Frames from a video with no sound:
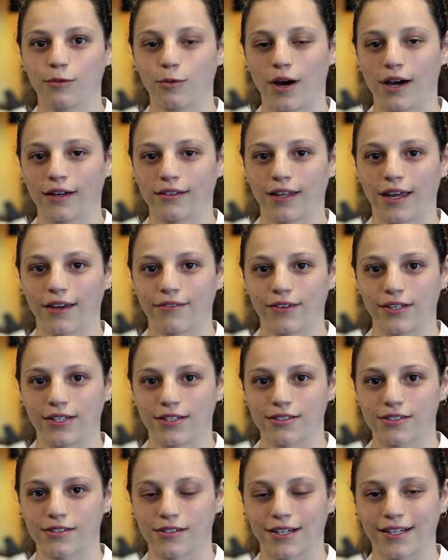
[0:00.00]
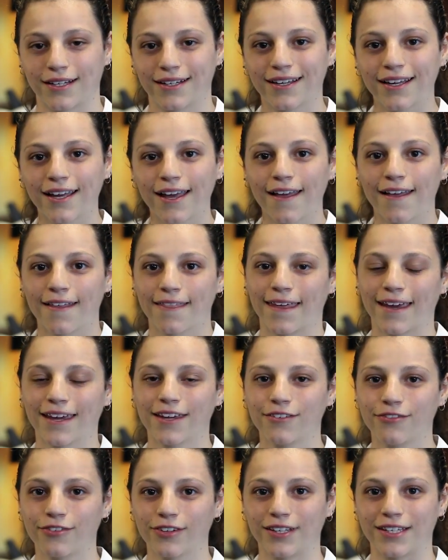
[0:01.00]
the wildlife industry.
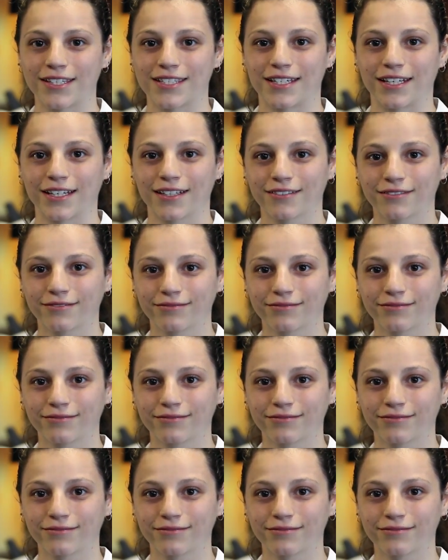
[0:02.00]
Thank you for listening.